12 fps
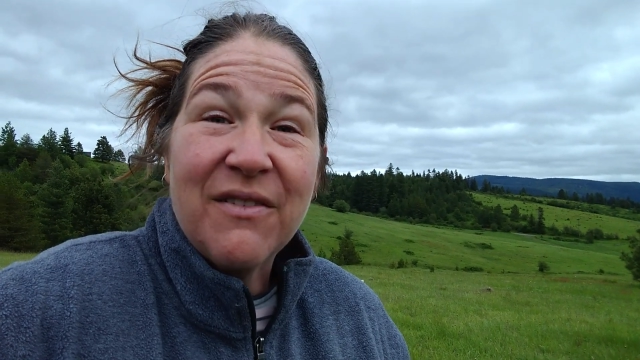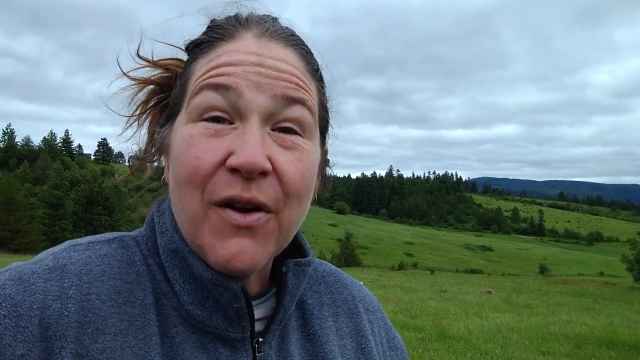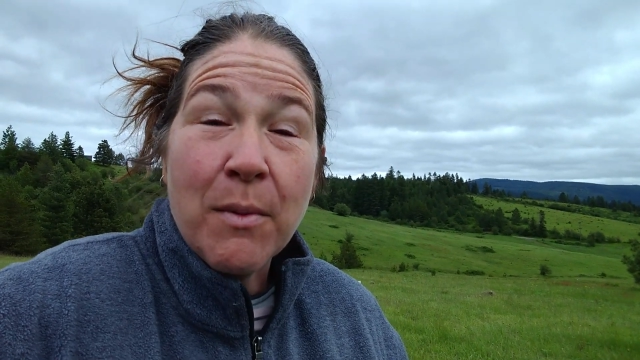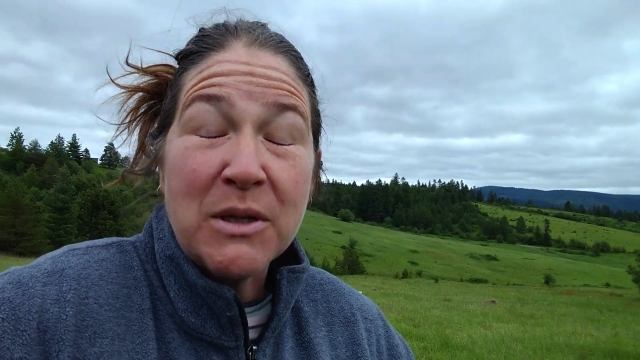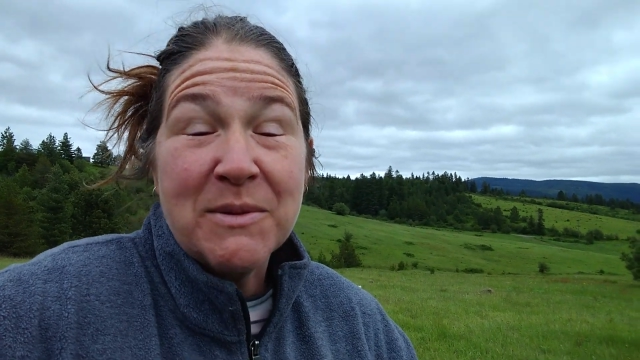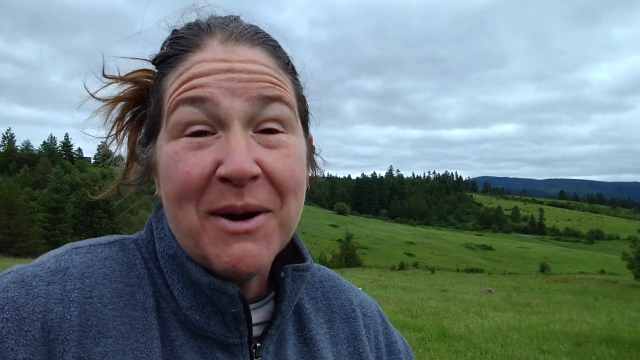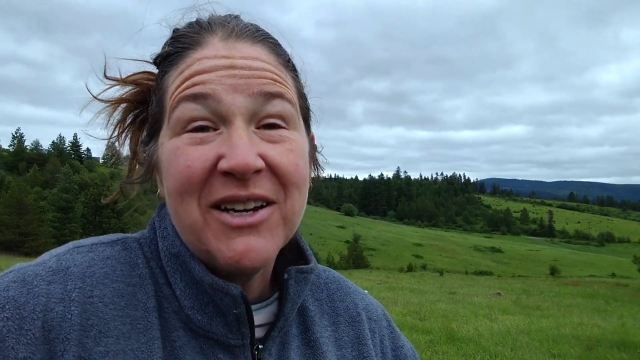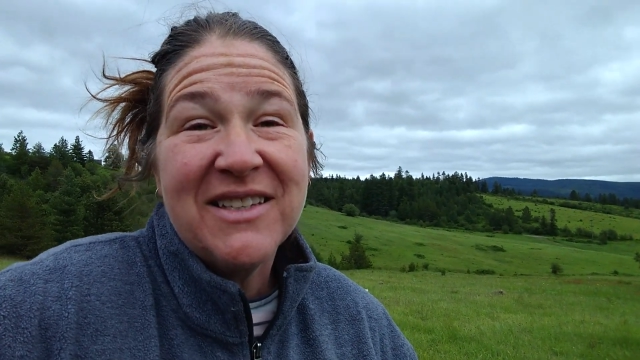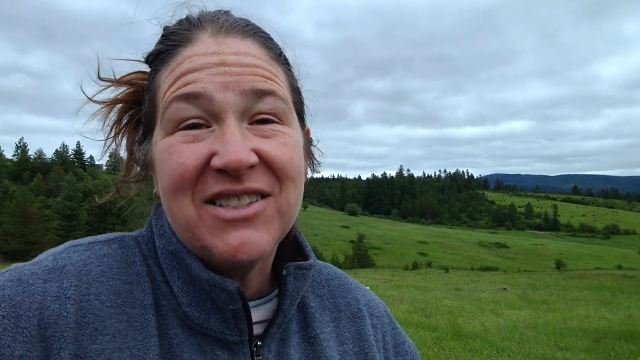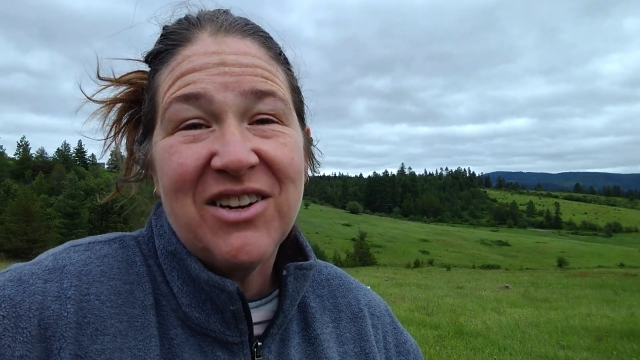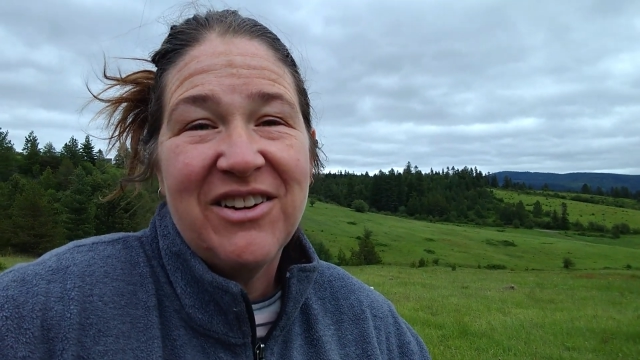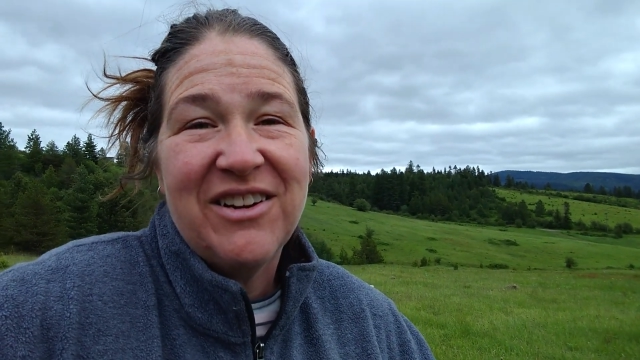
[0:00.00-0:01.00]
farmers market
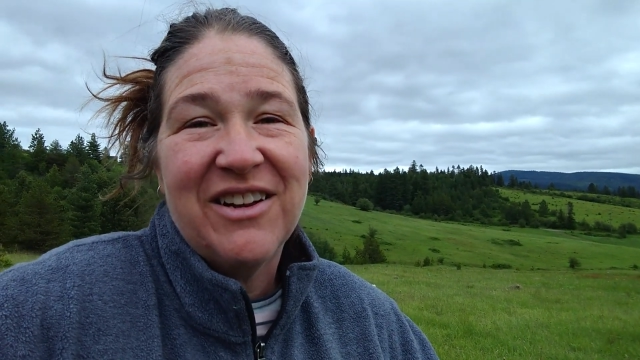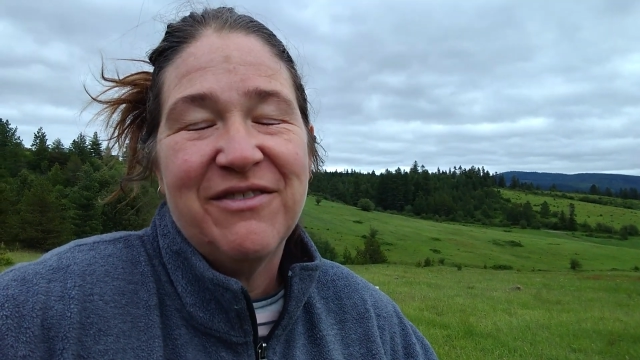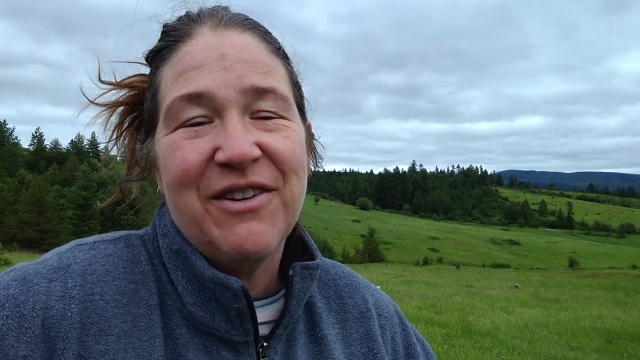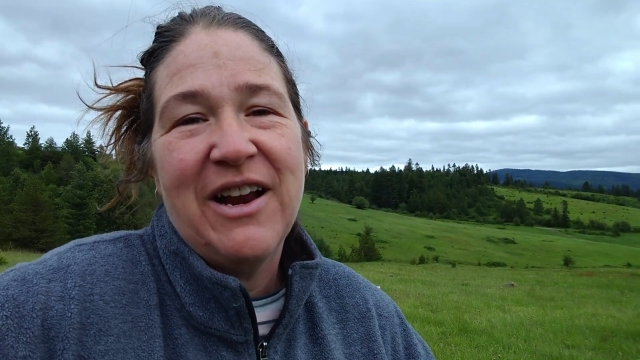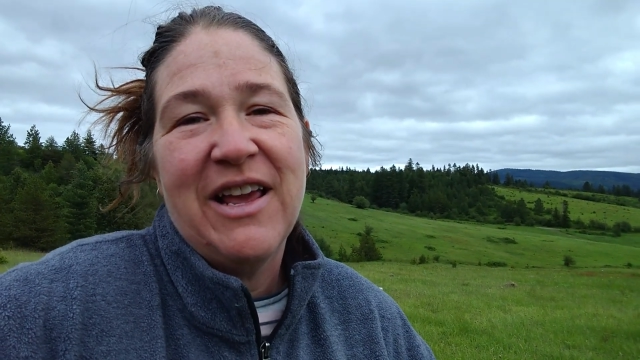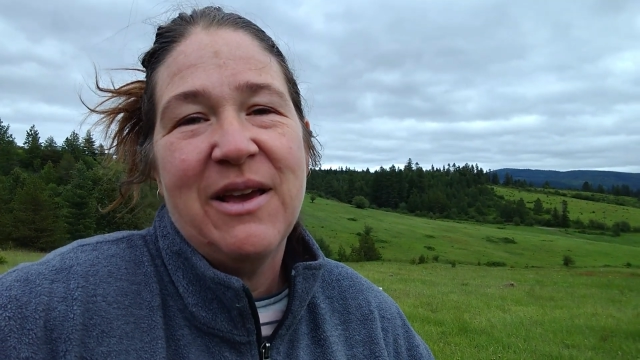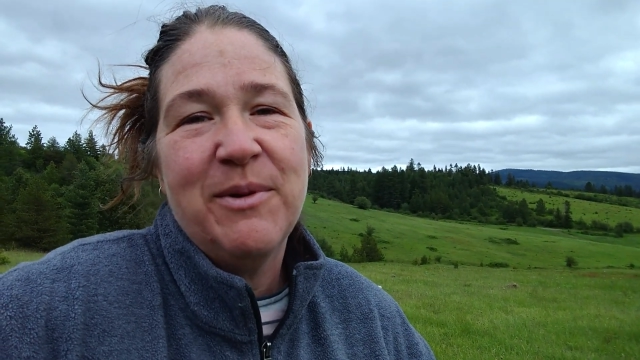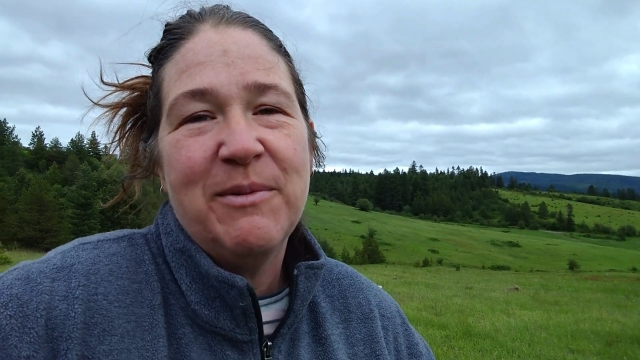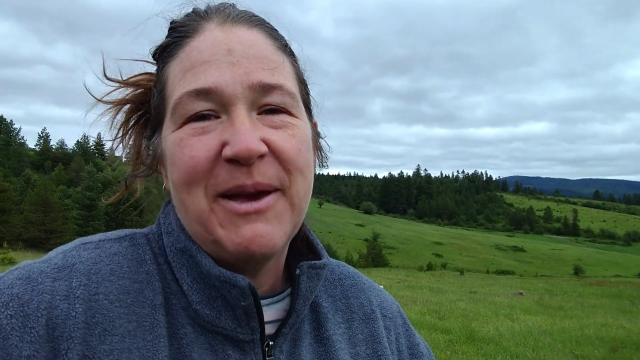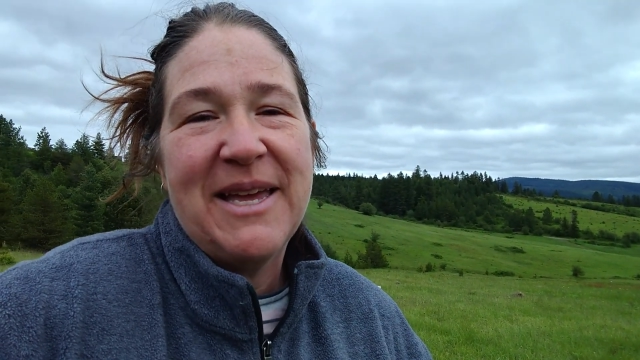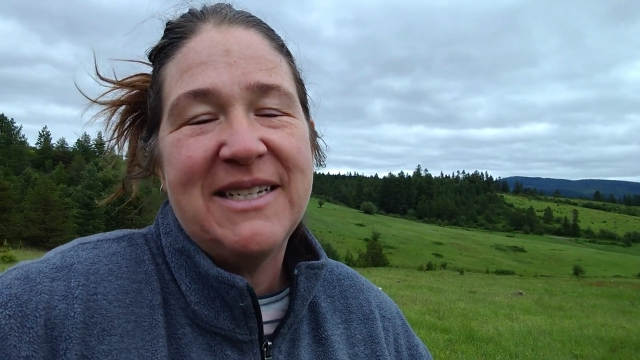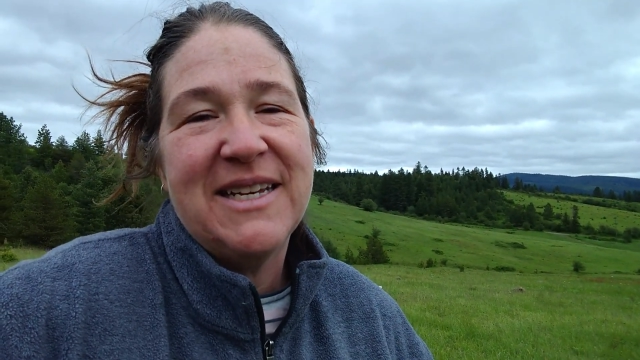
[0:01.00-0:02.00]
started on Friday, and we
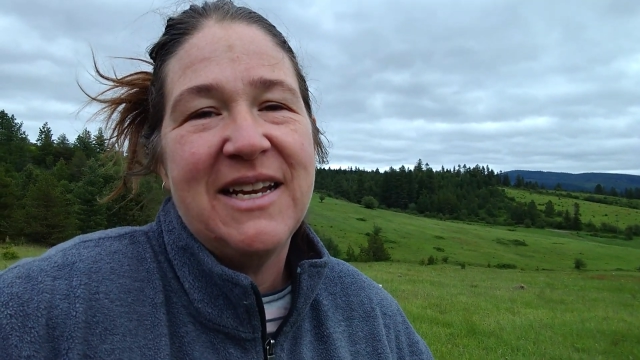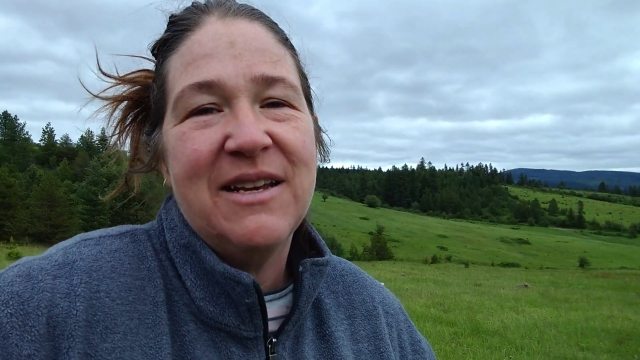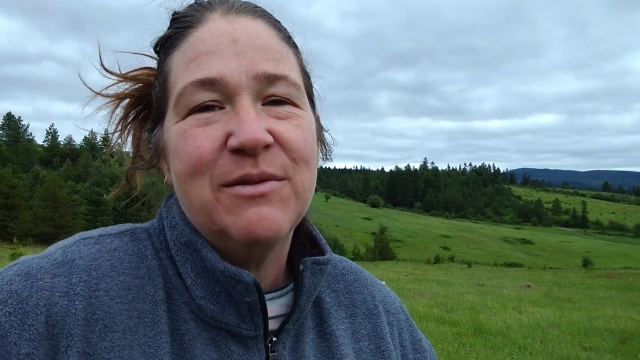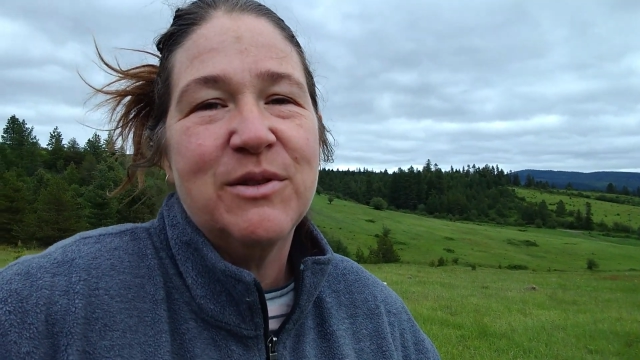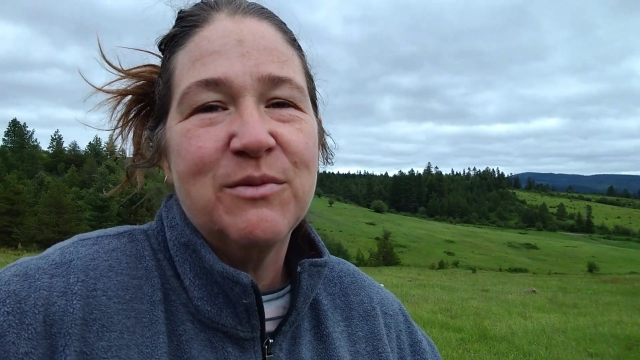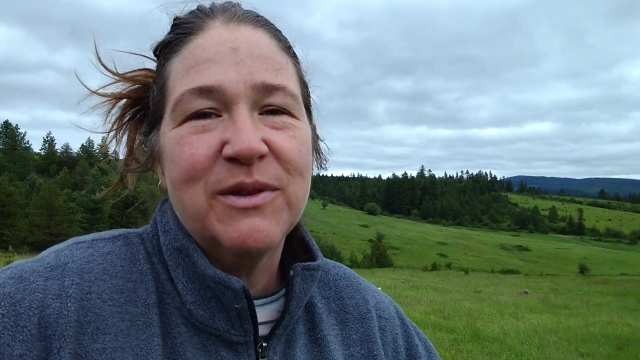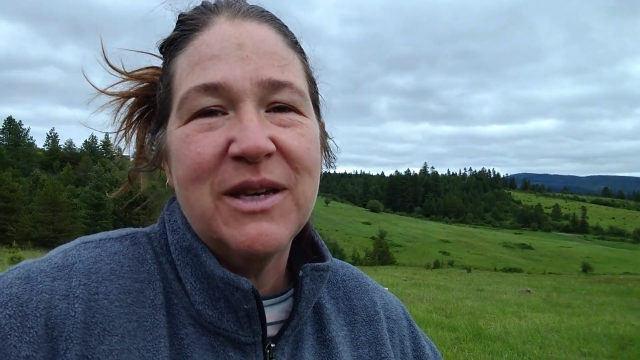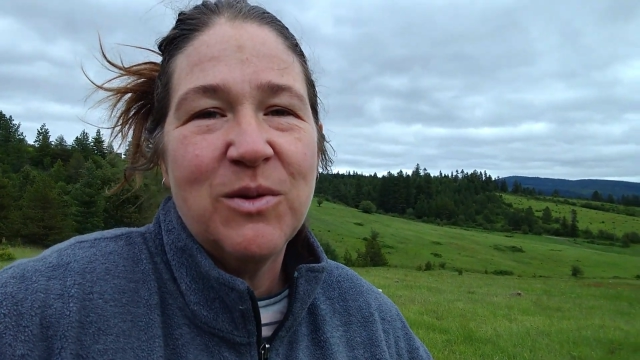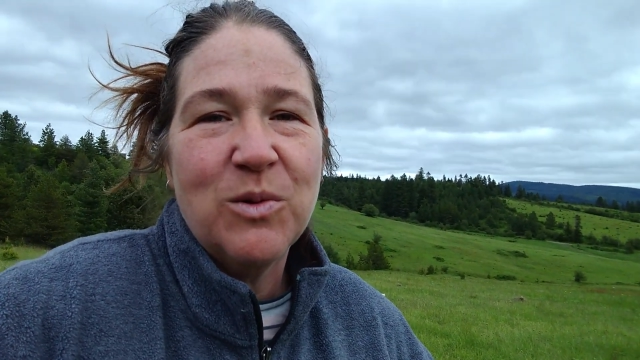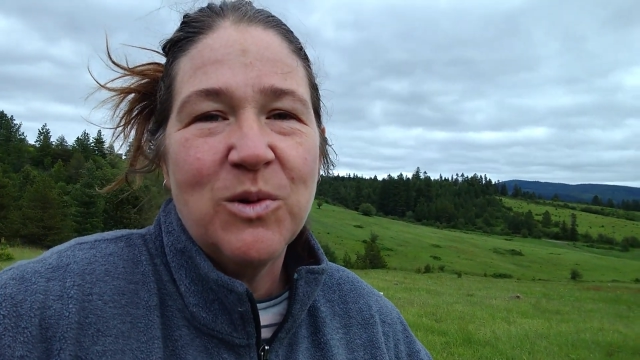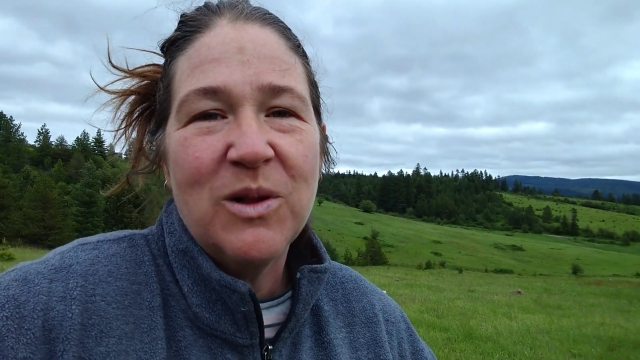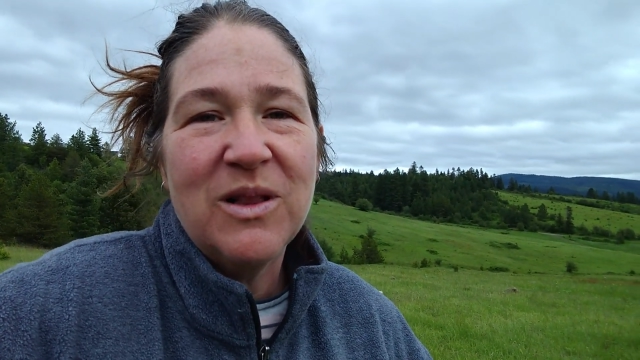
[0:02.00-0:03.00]
went, and it was really
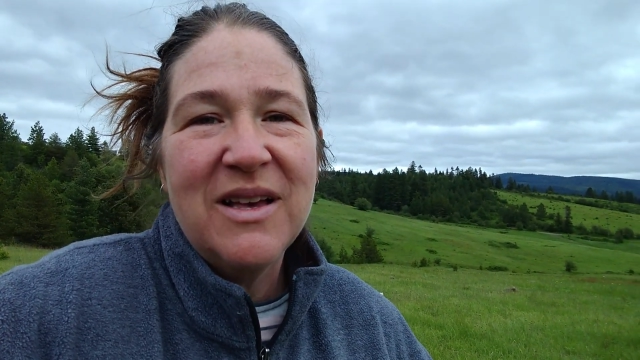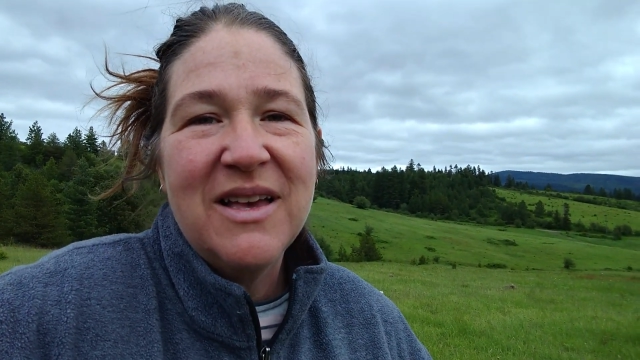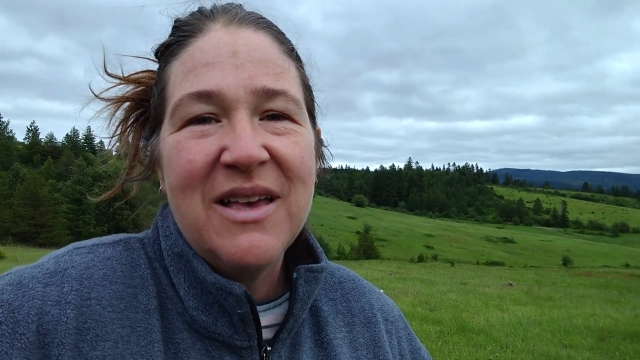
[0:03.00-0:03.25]
cool.